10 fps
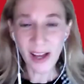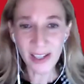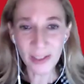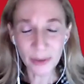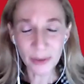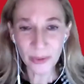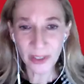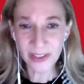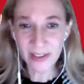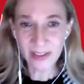everyone.
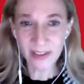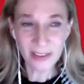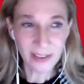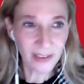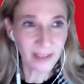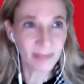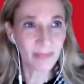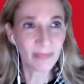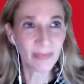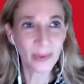
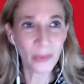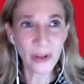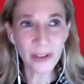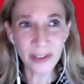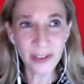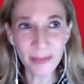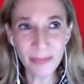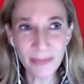Welcome.